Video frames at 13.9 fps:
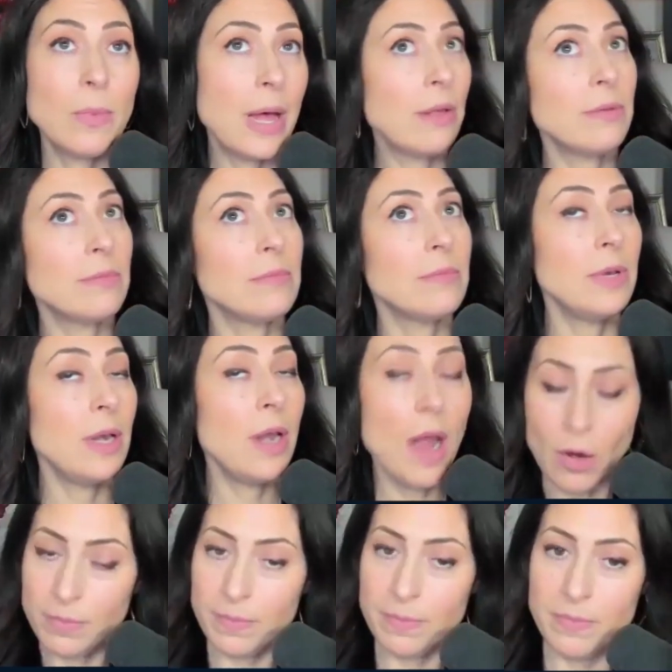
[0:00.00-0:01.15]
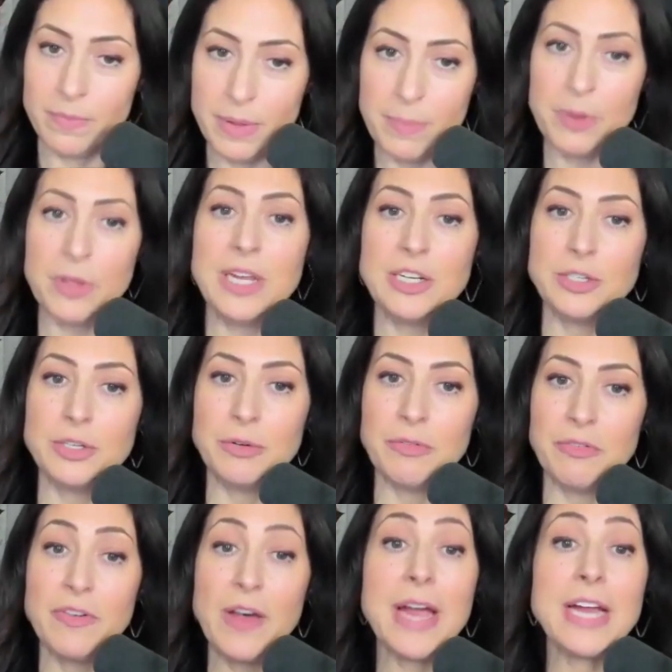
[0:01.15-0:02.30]
Well, no. People need to
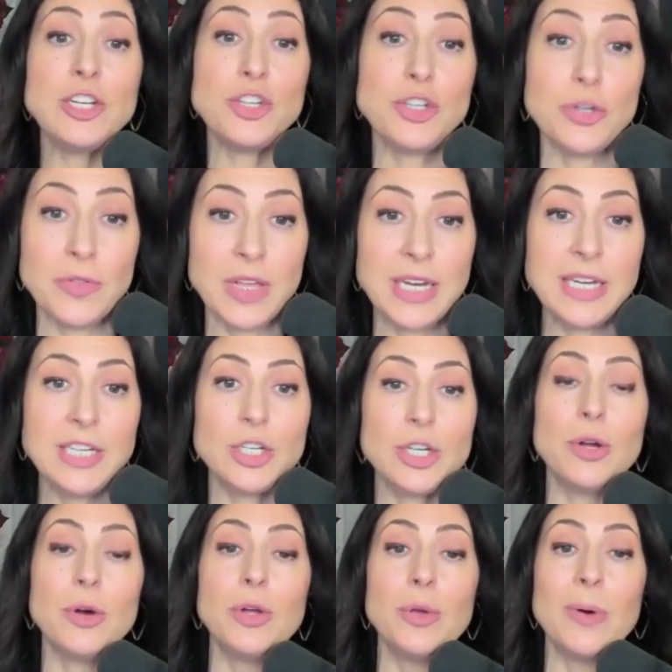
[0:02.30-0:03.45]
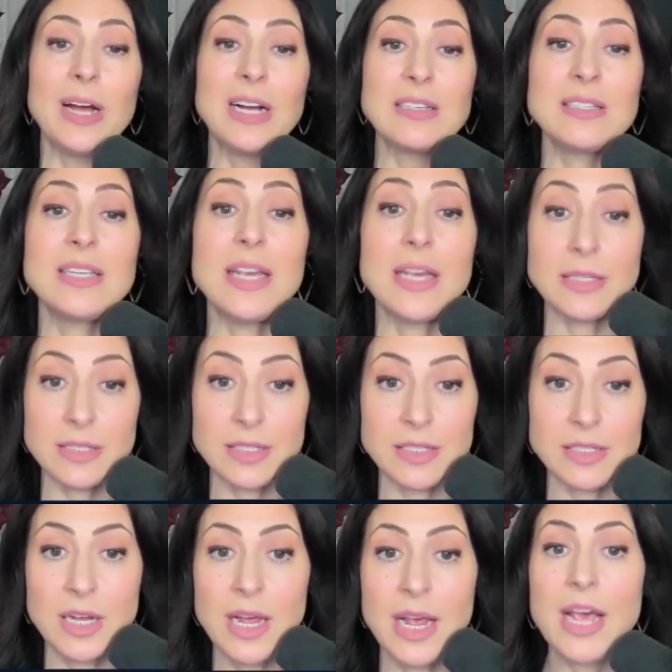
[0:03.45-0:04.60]
find you. They need to know you
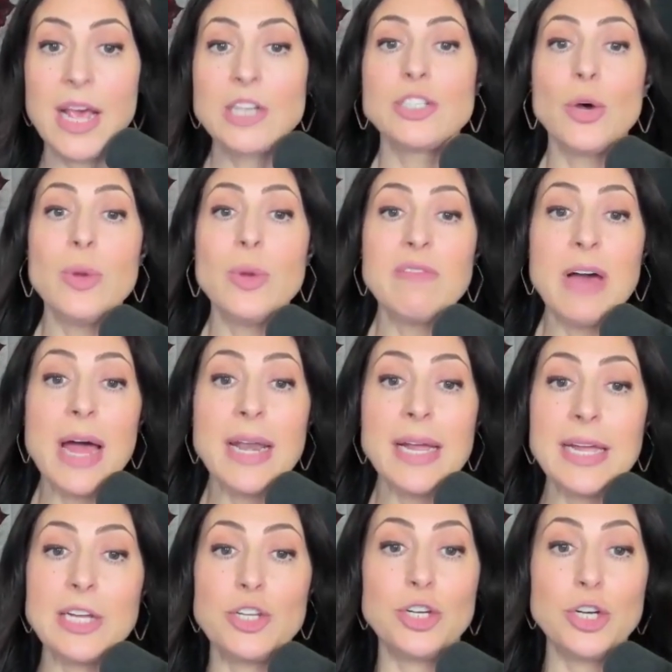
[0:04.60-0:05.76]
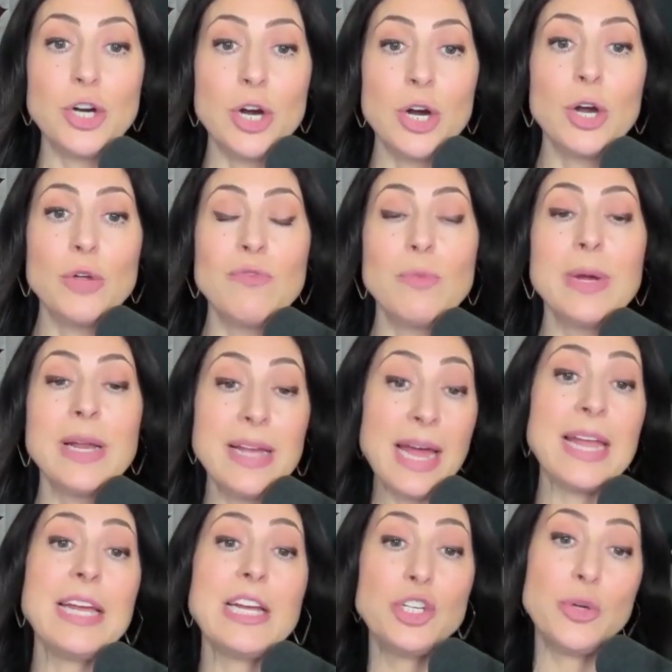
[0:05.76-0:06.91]
exist. So we've got to get
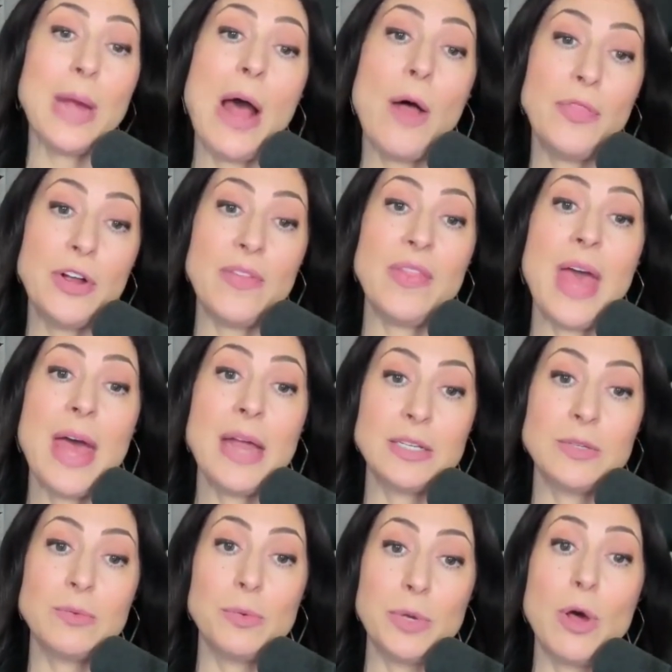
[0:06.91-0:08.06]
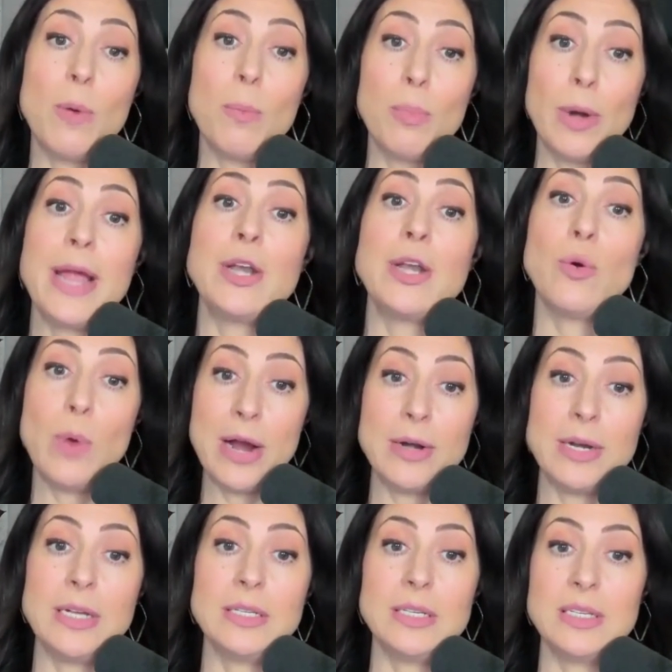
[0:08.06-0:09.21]
you out there. And that is what we call brand
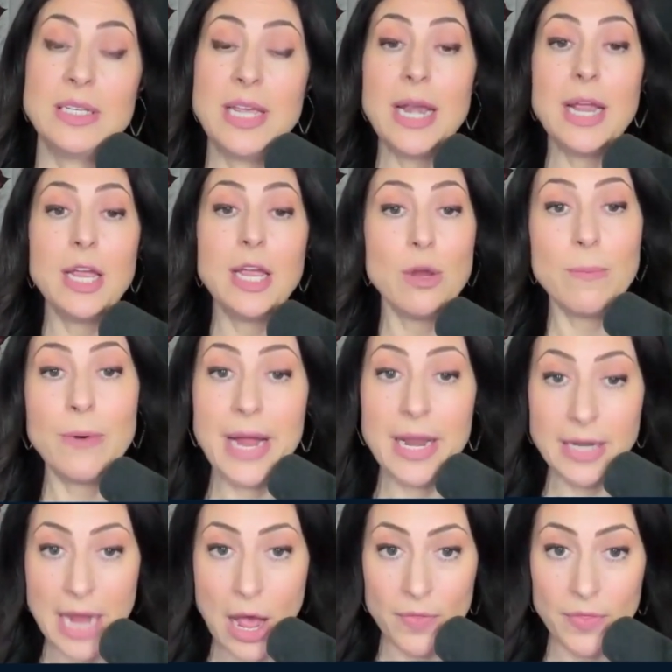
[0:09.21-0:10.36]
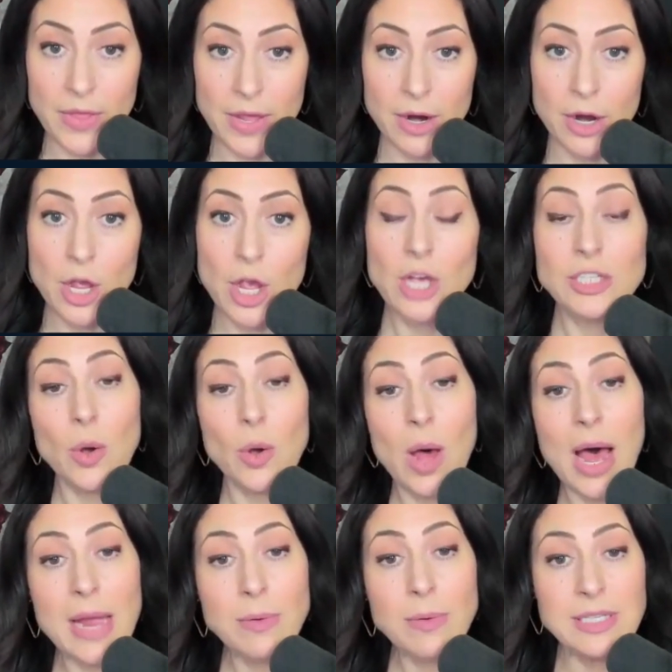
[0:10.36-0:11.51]
awareness, is getting your brand out there. So
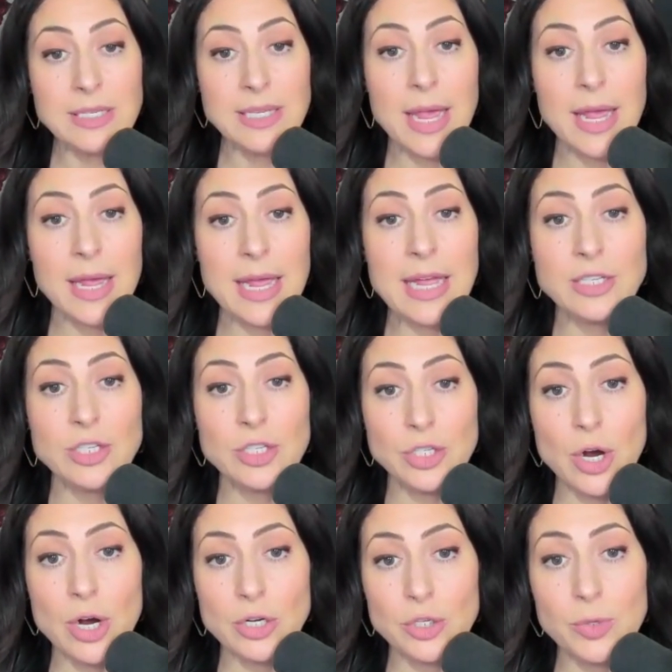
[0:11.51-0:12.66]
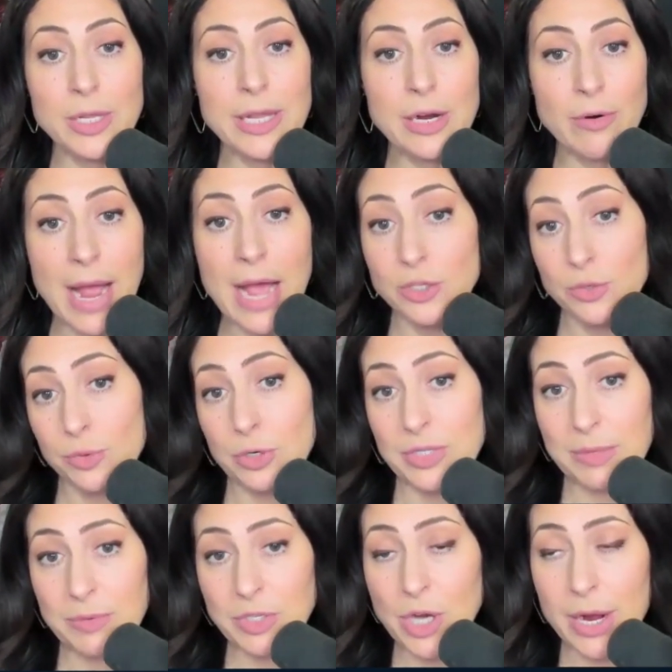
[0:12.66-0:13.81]
I would say it starts really
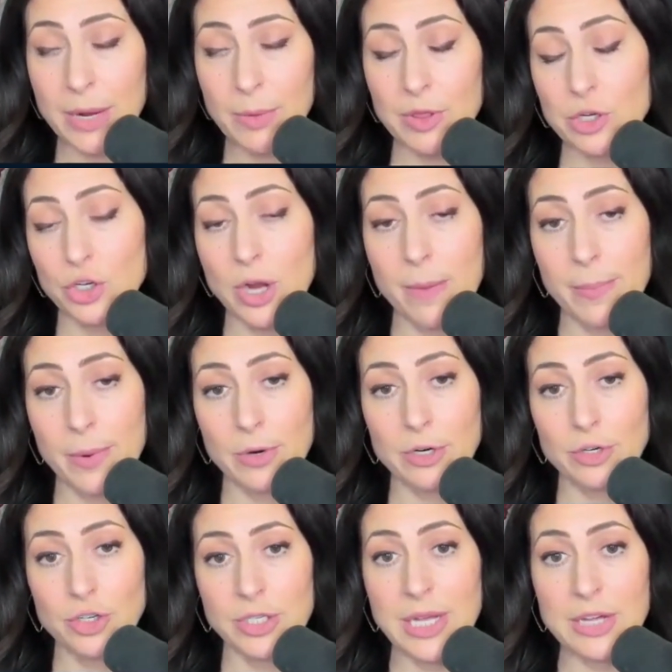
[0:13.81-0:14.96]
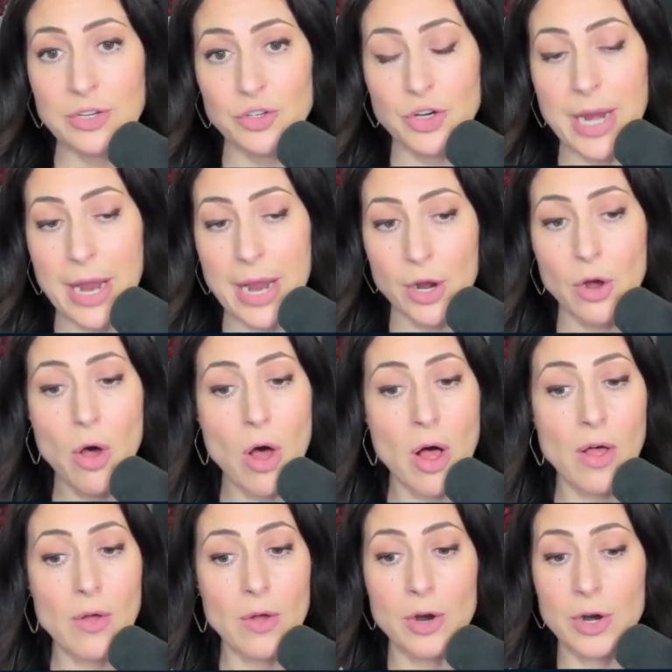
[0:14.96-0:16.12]
grassroots. I was talking with a shop owner just yesterday on a
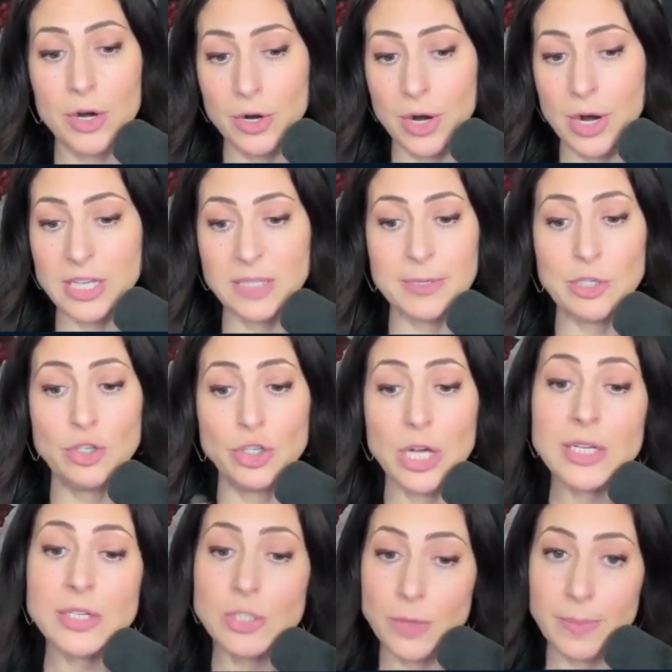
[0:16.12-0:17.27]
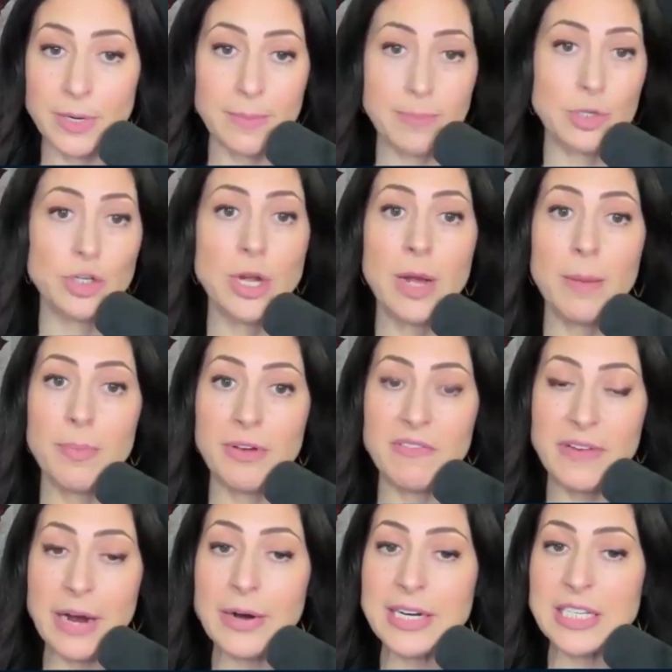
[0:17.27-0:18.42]
call. Her and her husband just opened up a shop. They're
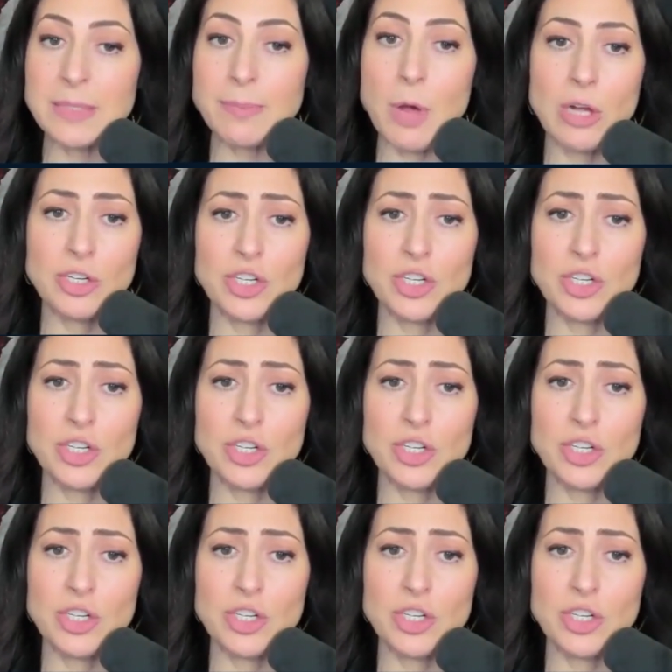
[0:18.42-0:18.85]
very small.